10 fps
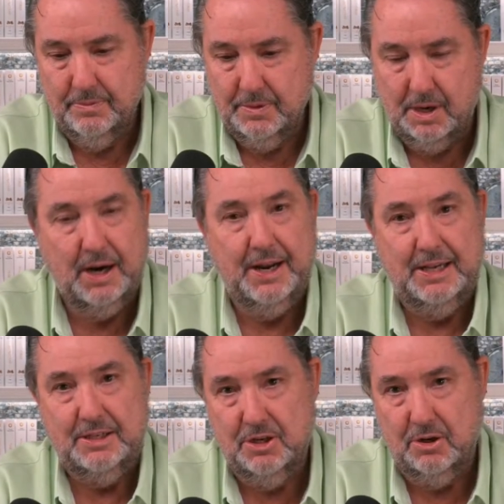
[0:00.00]
God
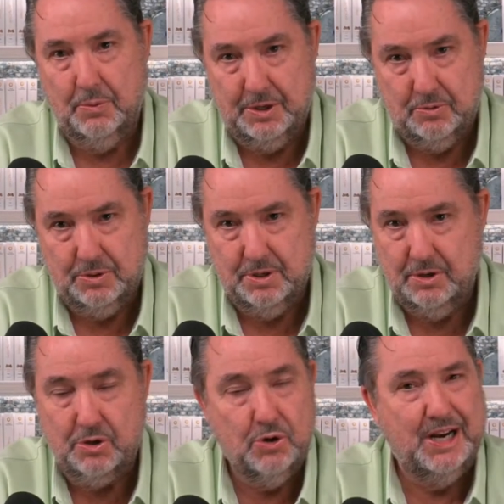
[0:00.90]
has zero interest in
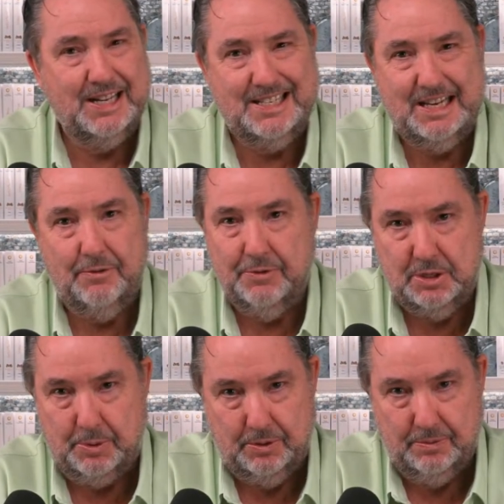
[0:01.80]
you. You're not salvageable.